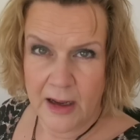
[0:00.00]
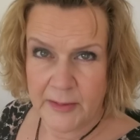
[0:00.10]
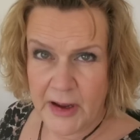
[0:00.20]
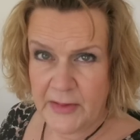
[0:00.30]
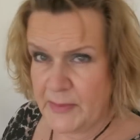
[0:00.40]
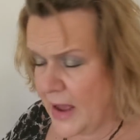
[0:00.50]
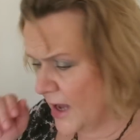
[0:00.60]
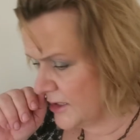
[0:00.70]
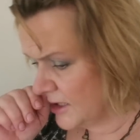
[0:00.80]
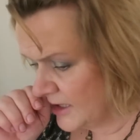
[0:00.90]
I'm going
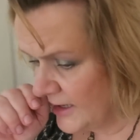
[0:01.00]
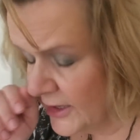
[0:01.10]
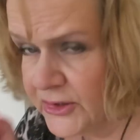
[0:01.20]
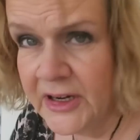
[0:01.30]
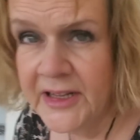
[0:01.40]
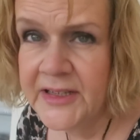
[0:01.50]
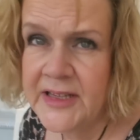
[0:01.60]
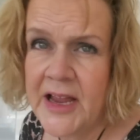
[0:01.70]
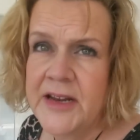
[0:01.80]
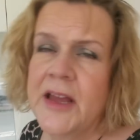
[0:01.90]
mad, literally
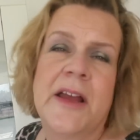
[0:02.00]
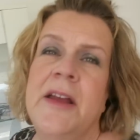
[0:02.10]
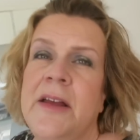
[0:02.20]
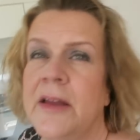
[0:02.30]
insane here.